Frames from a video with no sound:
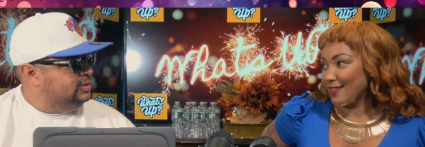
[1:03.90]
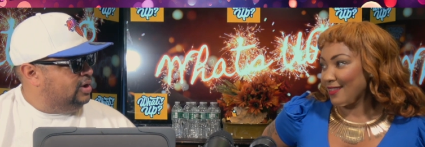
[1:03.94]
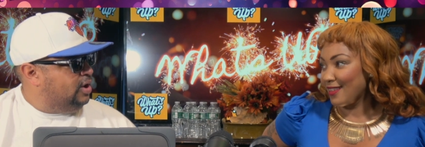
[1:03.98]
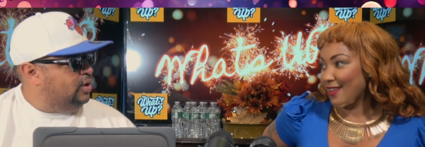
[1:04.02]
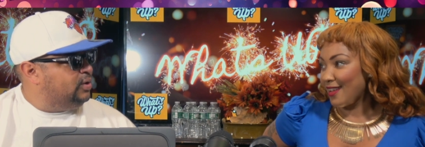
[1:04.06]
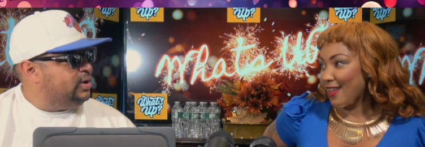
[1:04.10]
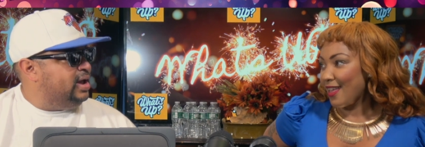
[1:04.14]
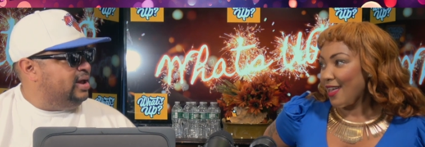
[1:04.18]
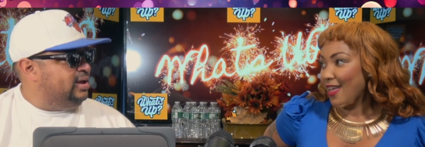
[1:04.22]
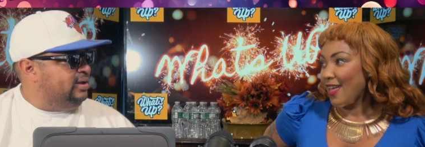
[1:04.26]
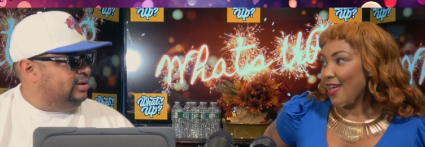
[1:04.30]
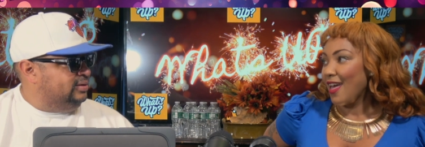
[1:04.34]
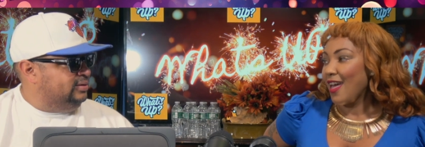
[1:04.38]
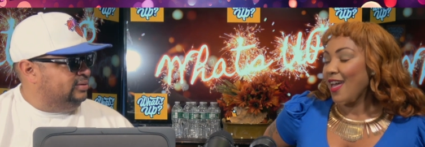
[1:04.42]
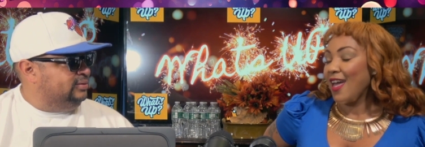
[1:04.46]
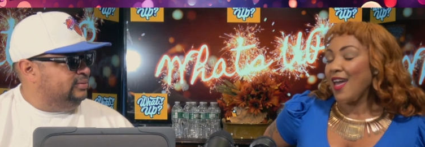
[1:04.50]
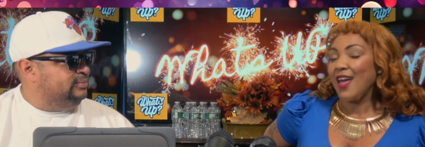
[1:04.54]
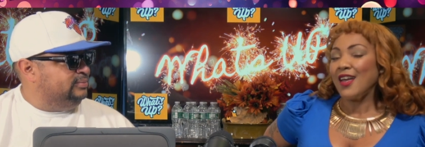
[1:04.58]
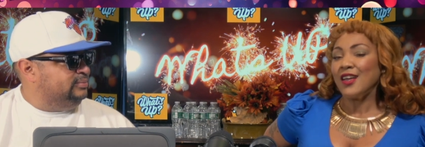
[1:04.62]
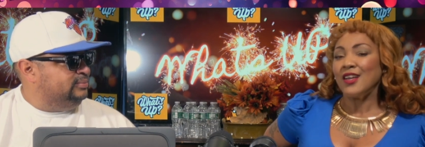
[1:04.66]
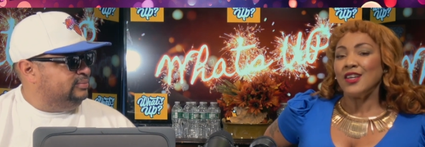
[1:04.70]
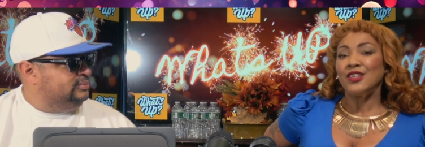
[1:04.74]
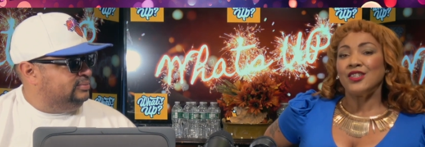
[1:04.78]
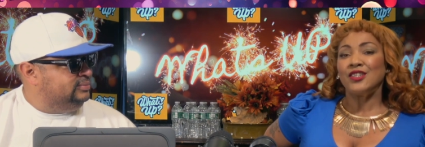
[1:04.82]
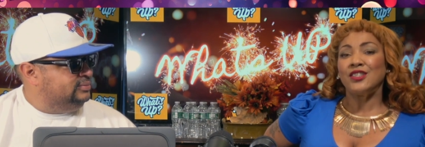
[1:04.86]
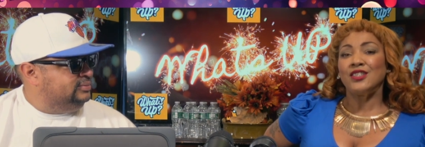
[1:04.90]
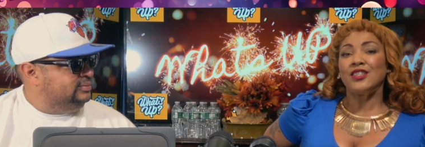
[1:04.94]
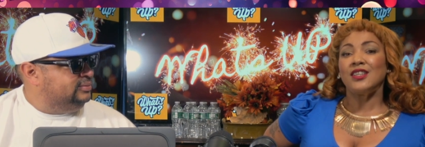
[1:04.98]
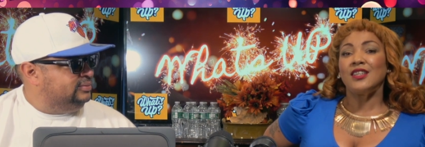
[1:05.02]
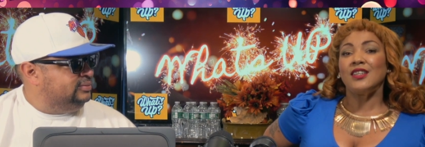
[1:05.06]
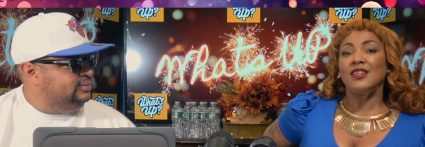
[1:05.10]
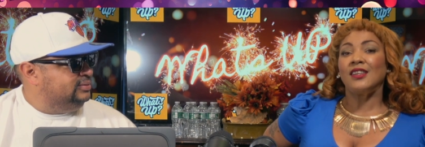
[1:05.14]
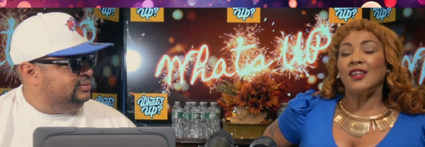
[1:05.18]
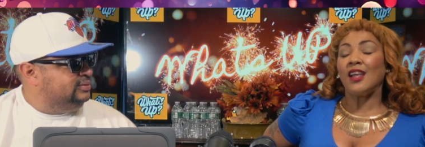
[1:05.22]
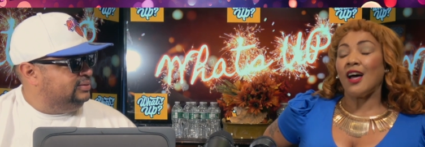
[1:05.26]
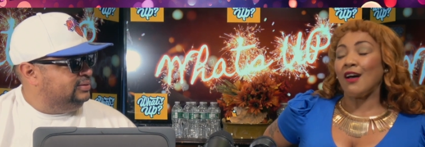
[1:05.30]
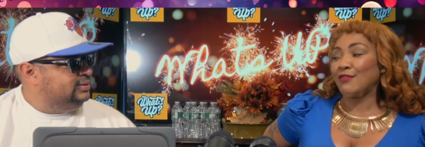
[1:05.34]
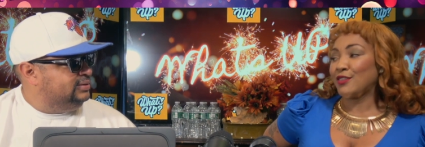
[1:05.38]
Speaker 1: Okay.
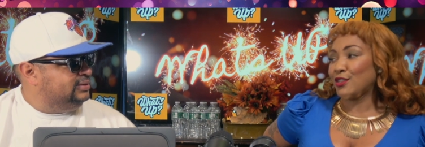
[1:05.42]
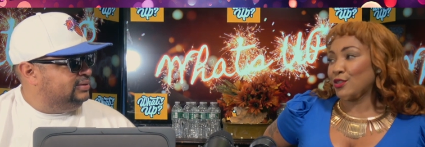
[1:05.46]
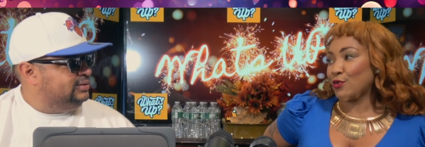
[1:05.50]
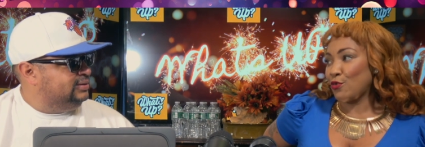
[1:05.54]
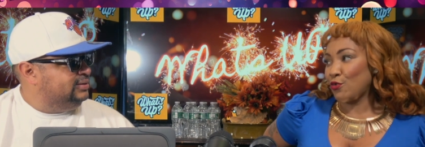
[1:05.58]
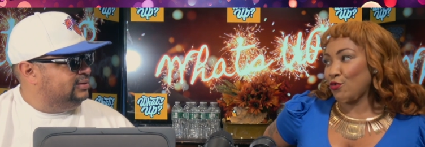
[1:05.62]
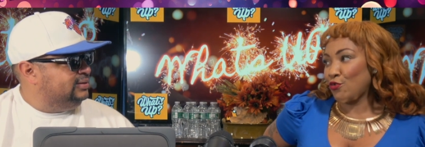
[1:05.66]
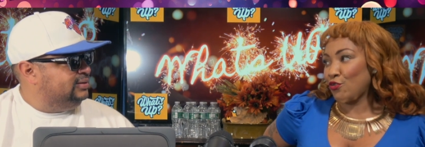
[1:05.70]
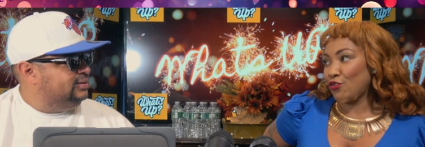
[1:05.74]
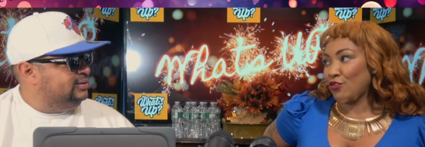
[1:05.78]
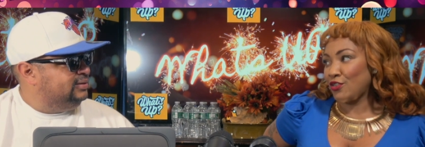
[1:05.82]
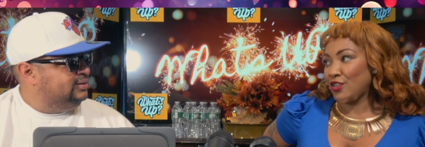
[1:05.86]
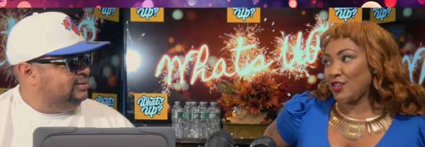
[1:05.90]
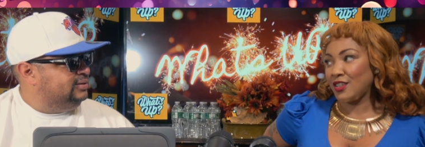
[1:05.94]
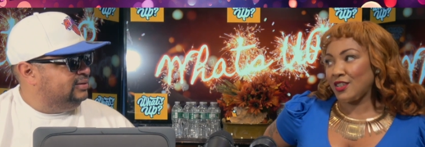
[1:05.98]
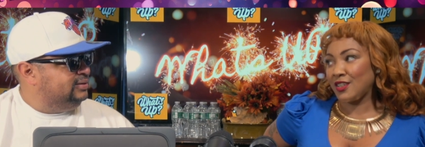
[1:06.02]
She loves school. She